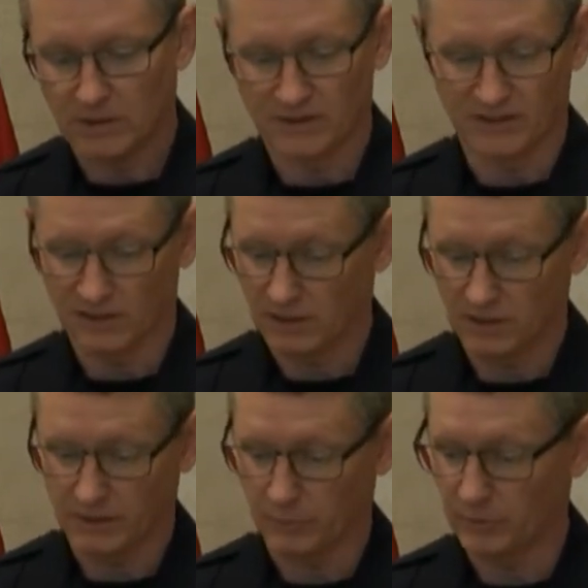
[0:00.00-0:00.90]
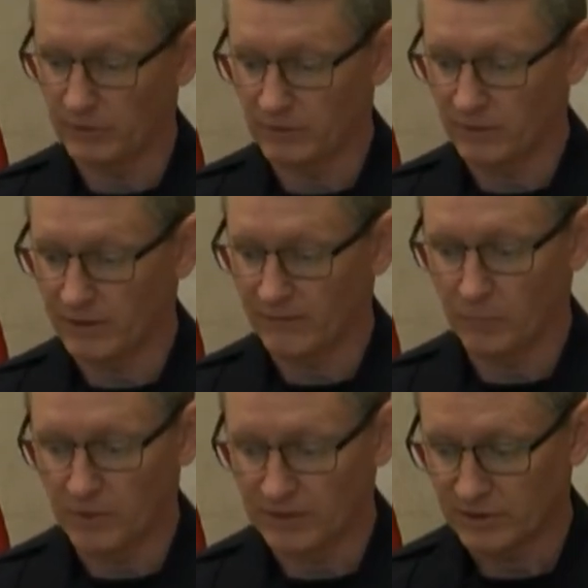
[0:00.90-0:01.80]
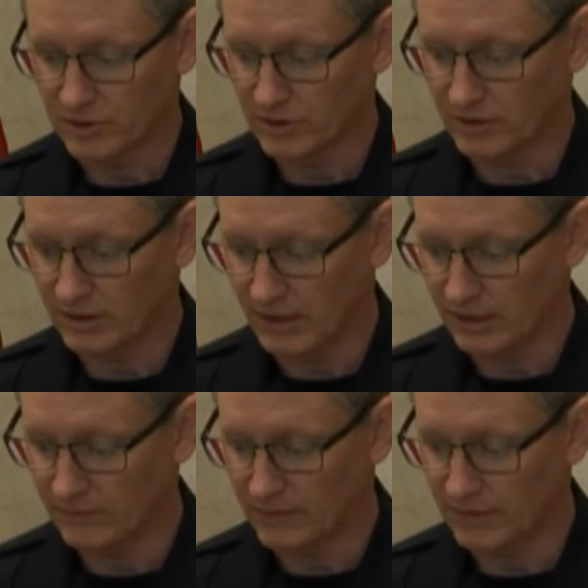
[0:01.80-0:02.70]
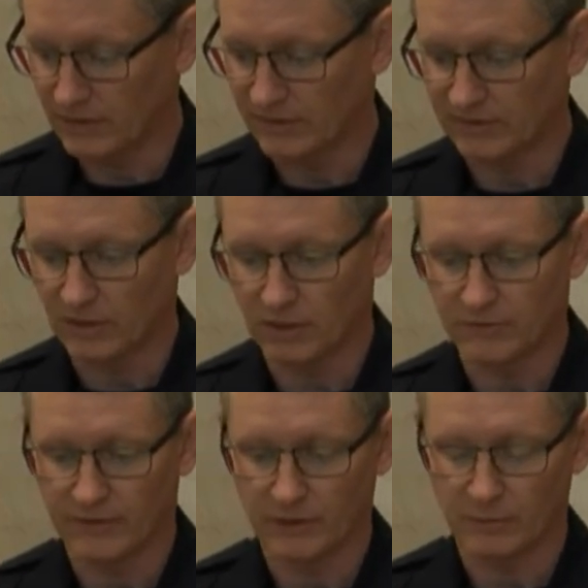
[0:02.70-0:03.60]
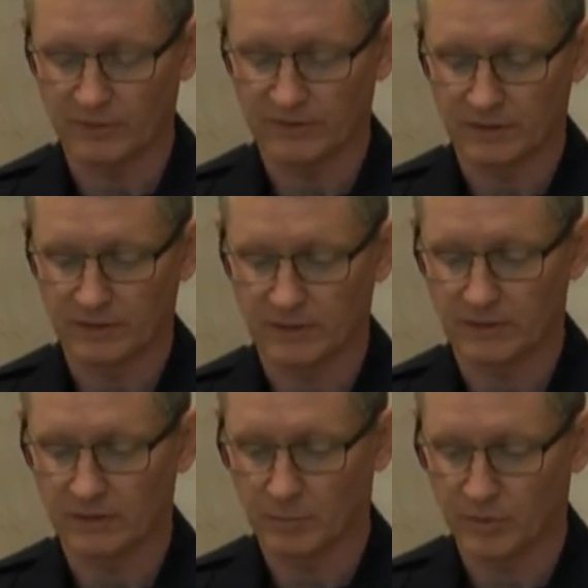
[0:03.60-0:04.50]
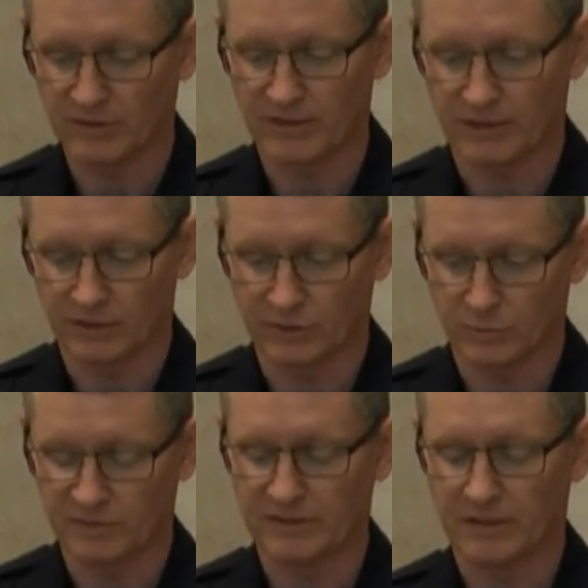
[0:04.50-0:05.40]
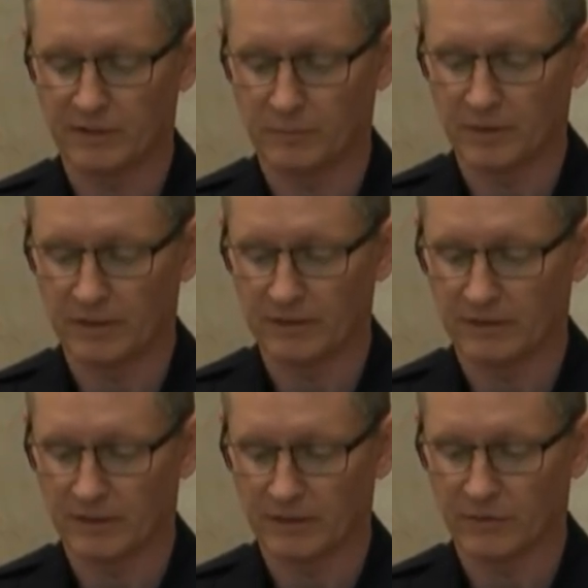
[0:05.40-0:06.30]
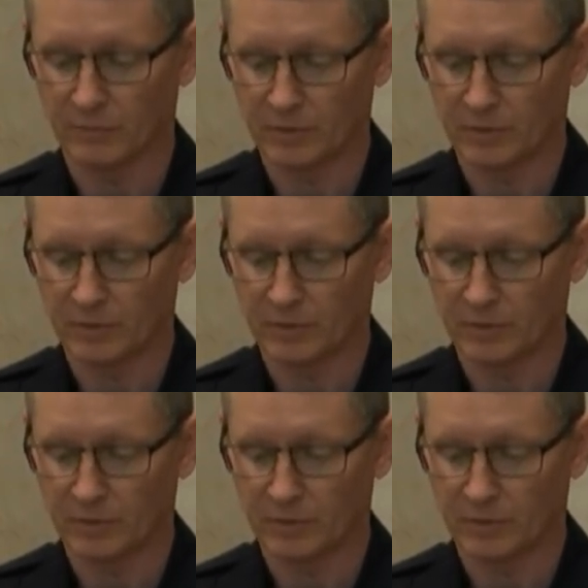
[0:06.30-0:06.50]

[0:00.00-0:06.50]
on the log, I really don't have much. The aggravated assault, that was uh, a person at a group center bit another